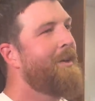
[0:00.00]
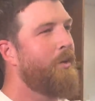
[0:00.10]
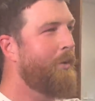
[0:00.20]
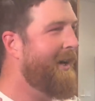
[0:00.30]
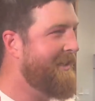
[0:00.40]

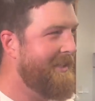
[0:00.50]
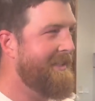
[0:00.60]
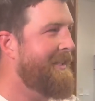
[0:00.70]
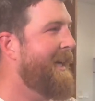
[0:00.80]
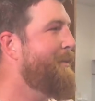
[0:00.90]
We watched his
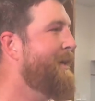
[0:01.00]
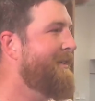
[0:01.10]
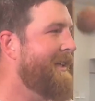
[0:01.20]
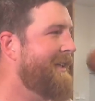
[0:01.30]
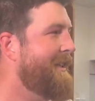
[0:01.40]
tape
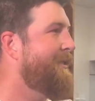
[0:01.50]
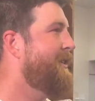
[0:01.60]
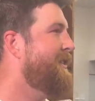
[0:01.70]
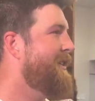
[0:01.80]
even in Cleveland.